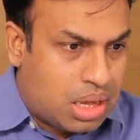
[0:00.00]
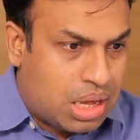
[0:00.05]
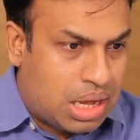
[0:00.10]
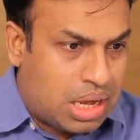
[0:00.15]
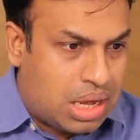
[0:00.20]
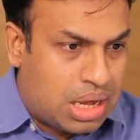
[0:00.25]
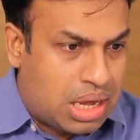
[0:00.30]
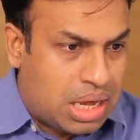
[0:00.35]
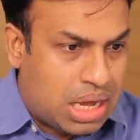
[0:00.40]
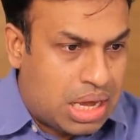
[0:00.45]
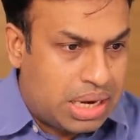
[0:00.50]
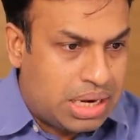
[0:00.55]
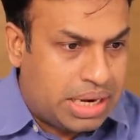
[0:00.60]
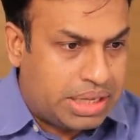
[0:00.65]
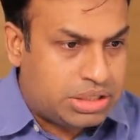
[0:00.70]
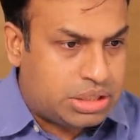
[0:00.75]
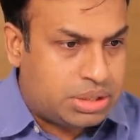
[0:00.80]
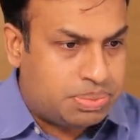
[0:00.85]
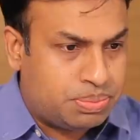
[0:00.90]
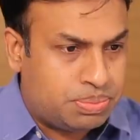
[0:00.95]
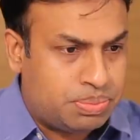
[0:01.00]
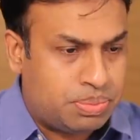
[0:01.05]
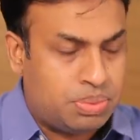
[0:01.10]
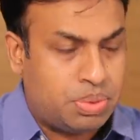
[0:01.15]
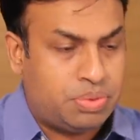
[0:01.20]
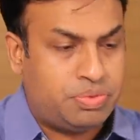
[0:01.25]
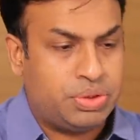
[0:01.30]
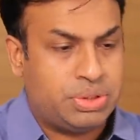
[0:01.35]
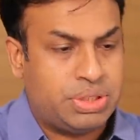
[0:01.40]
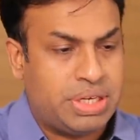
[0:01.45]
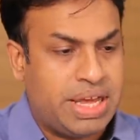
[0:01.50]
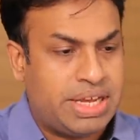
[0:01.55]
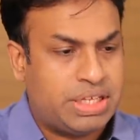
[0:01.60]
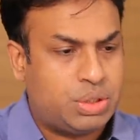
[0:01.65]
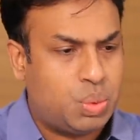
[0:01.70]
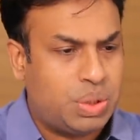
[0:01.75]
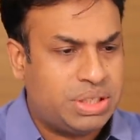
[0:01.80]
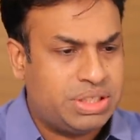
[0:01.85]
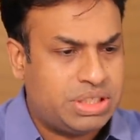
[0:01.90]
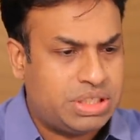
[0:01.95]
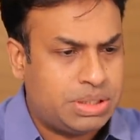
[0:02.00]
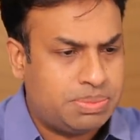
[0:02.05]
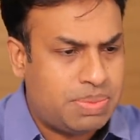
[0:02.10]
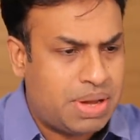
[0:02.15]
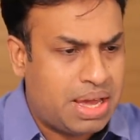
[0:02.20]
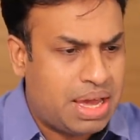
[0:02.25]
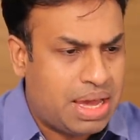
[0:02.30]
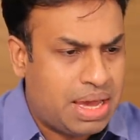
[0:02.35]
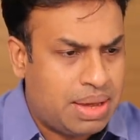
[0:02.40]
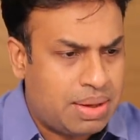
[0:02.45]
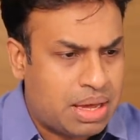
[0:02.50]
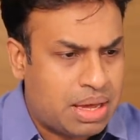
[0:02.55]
Let's move to the next one. This is by